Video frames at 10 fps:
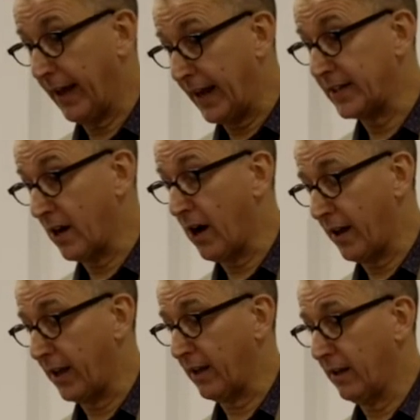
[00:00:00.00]
a
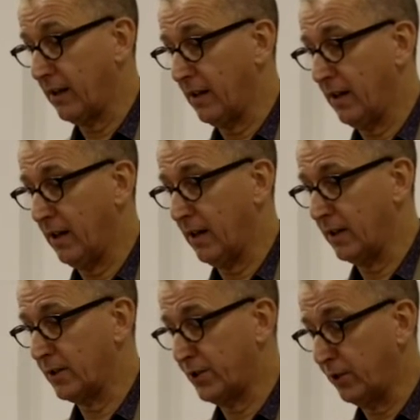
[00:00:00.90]
dying
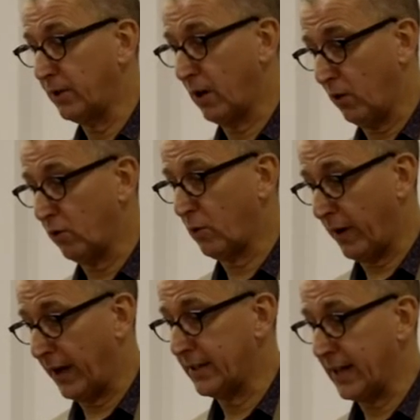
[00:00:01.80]
to the old
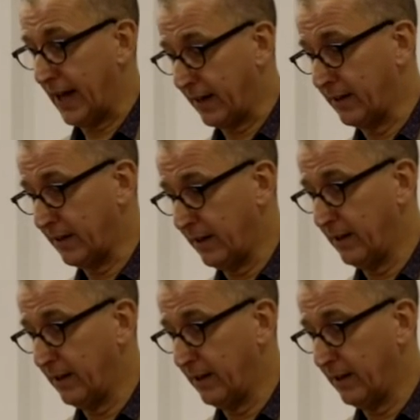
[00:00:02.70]
ways and